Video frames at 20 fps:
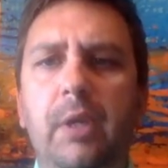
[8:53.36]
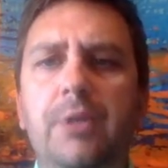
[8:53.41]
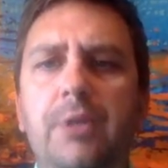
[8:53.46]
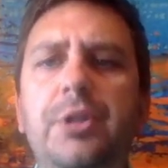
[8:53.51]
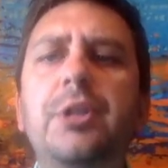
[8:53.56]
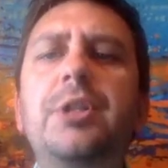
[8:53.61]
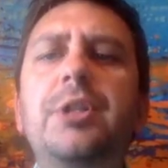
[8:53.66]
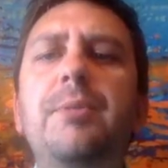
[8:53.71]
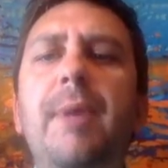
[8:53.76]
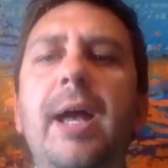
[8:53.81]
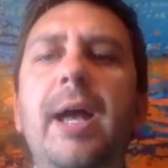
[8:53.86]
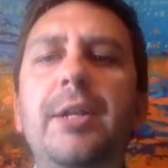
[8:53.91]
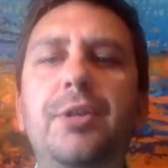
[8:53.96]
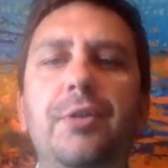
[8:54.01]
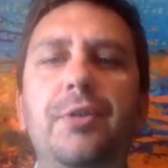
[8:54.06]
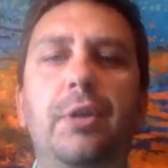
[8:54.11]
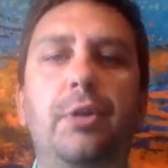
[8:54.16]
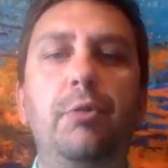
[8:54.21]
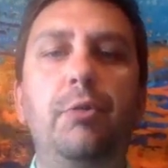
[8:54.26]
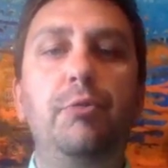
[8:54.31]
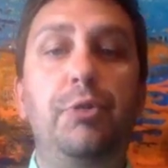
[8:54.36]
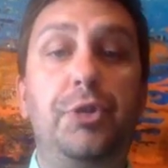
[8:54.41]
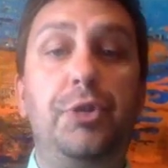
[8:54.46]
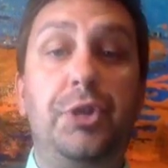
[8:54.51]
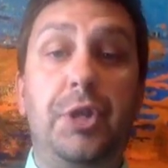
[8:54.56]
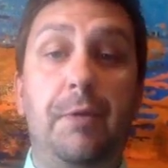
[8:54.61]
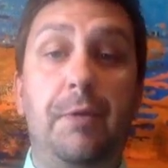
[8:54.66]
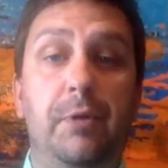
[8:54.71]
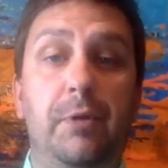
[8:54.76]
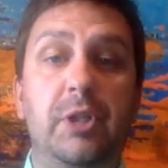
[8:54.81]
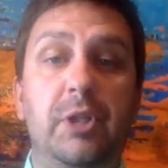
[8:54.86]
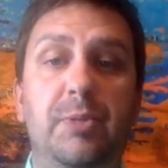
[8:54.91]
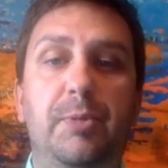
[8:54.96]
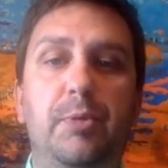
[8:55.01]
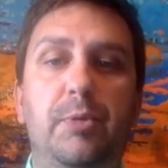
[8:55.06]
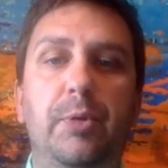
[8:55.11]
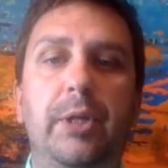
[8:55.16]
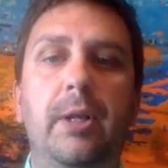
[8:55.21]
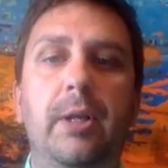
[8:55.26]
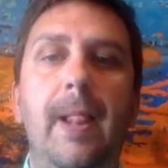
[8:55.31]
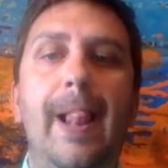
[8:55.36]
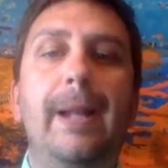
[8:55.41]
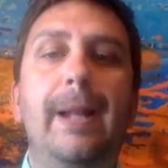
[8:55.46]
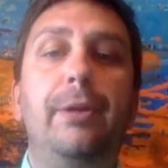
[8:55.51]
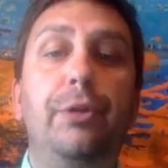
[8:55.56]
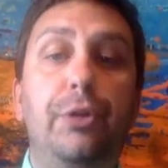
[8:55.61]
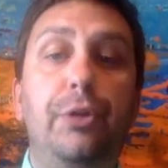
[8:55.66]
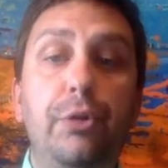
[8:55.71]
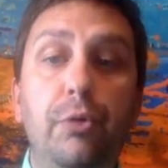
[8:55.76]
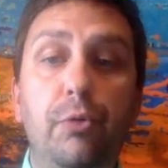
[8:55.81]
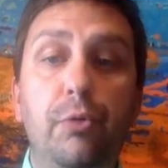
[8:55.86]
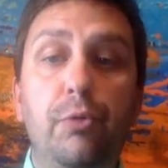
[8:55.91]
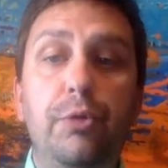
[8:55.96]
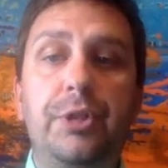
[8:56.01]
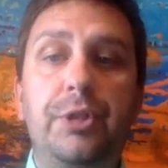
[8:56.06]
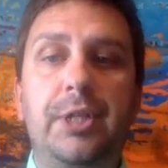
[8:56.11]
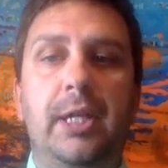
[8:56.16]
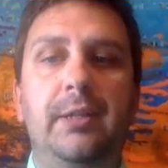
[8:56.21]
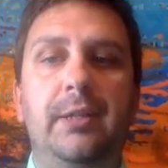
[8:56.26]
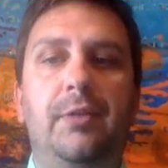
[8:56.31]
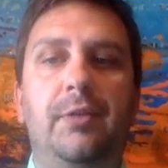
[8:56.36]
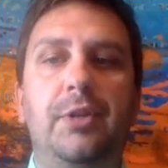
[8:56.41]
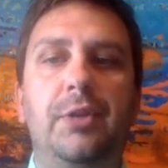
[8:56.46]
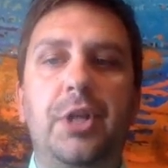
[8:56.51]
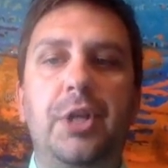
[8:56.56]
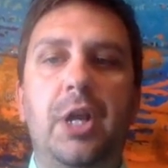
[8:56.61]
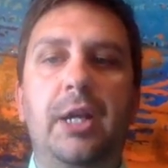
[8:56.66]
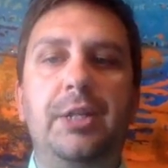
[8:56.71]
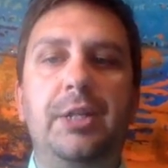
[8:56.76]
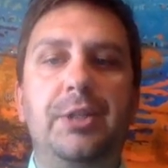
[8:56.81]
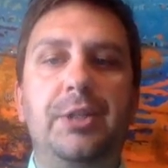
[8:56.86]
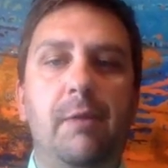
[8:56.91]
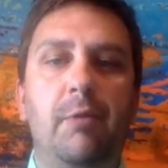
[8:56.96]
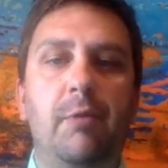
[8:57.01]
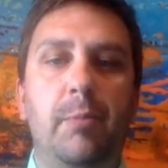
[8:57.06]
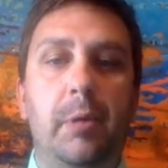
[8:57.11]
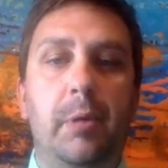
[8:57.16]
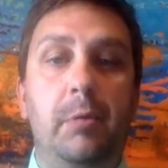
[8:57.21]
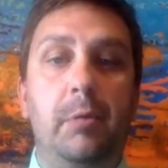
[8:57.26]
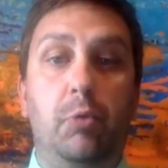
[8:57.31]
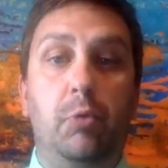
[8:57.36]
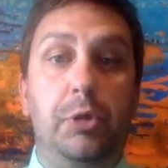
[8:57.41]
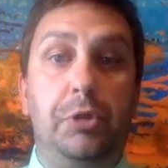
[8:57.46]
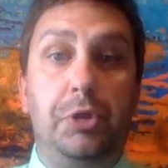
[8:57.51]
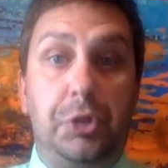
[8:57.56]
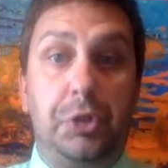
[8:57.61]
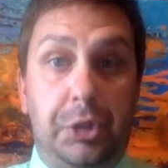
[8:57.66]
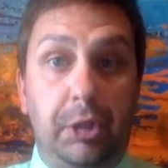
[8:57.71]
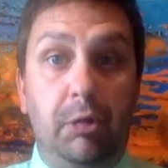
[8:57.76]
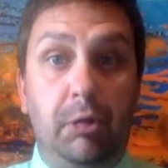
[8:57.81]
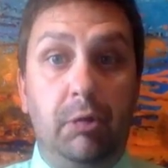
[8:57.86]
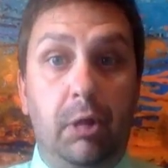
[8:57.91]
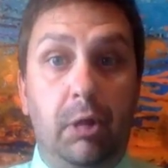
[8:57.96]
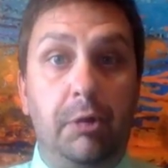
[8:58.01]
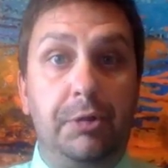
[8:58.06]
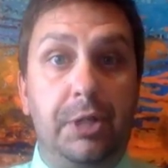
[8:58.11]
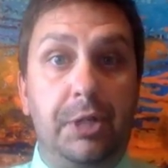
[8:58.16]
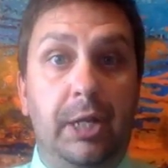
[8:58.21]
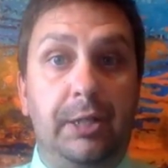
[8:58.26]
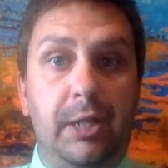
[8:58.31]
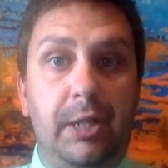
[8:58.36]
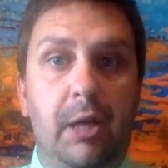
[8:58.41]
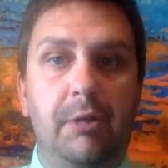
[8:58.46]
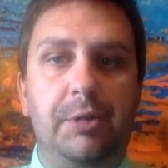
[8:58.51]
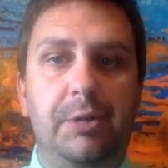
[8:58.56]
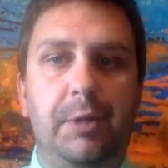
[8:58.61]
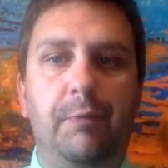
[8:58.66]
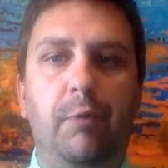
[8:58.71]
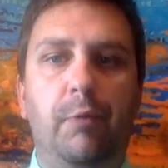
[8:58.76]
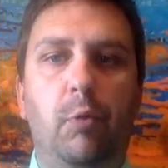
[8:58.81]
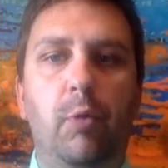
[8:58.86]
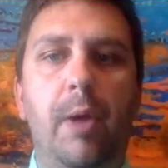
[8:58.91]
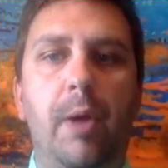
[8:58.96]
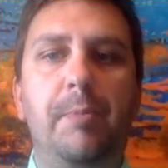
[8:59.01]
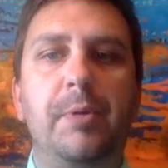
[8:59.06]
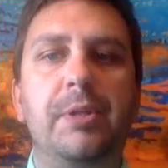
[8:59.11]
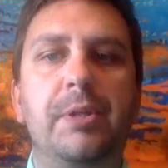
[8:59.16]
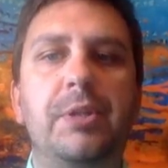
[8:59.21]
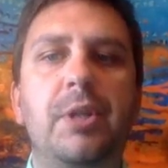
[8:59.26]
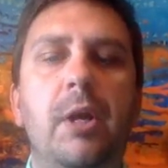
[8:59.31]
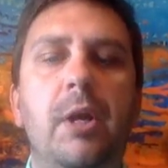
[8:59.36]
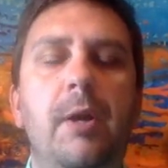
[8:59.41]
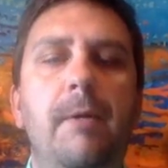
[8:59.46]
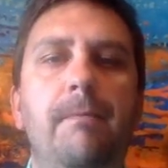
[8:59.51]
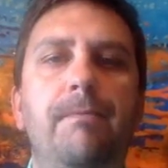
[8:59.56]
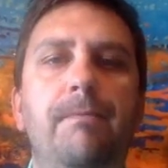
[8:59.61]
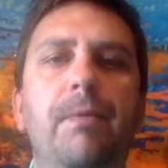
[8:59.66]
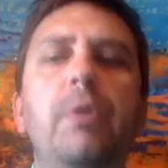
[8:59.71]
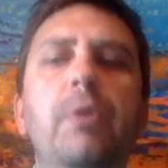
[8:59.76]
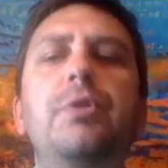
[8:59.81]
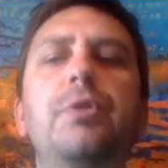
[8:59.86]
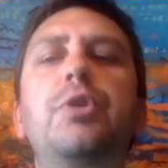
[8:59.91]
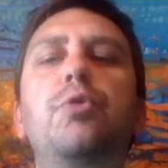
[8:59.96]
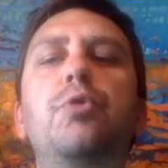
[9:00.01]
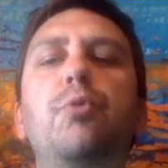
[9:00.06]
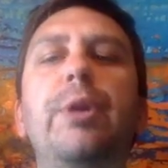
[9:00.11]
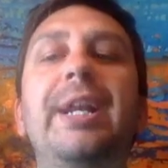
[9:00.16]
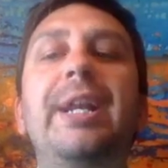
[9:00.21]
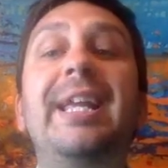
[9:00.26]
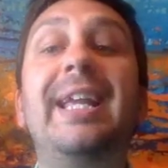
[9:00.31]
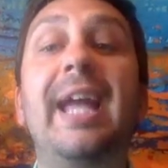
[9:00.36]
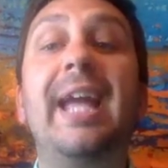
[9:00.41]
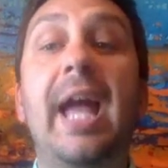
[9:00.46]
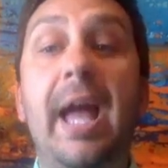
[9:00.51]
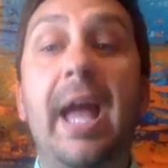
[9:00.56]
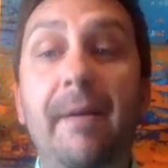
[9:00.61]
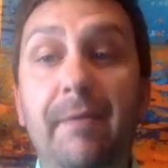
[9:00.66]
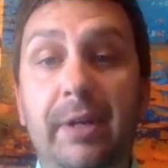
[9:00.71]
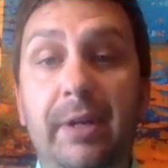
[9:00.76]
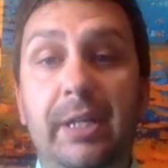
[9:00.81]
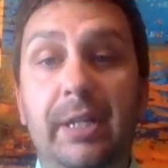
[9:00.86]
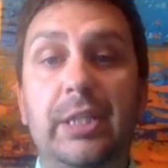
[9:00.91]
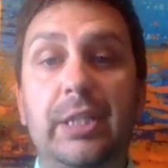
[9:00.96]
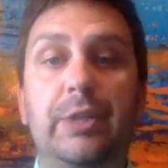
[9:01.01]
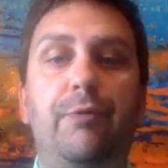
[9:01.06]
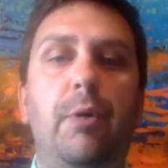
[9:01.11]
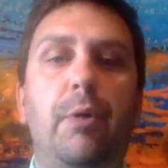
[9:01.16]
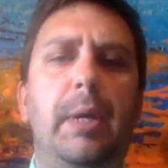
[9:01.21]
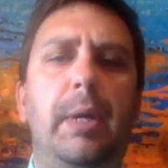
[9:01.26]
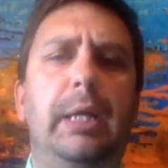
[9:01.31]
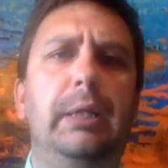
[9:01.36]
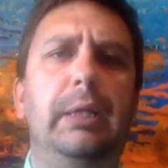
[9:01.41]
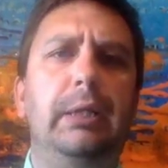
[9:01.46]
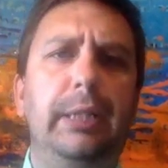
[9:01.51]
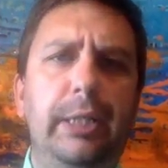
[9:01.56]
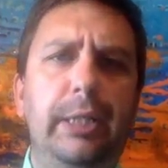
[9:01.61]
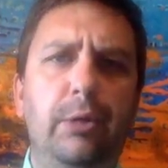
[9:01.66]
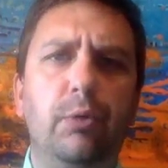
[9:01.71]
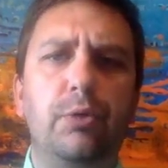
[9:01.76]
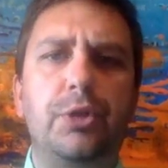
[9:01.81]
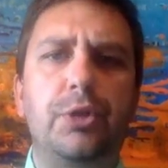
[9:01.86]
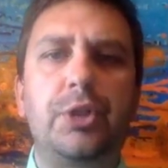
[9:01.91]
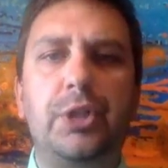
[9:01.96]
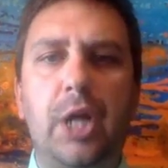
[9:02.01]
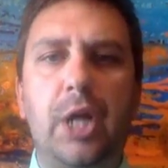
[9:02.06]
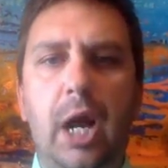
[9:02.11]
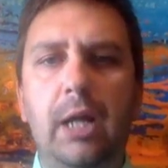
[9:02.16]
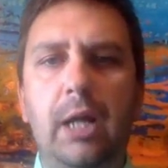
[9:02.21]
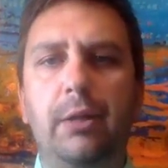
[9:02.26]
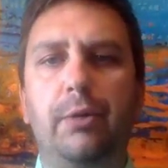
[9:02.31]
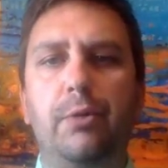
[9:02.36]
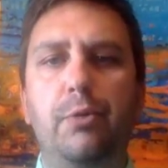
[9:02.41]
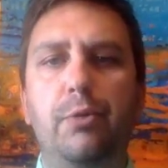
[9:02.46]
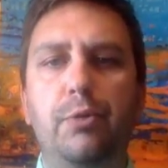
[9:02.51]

Just imagine the huge difference between you saying that the Chinese government would steal our technology for weapons versus reading evidence from a legal scholar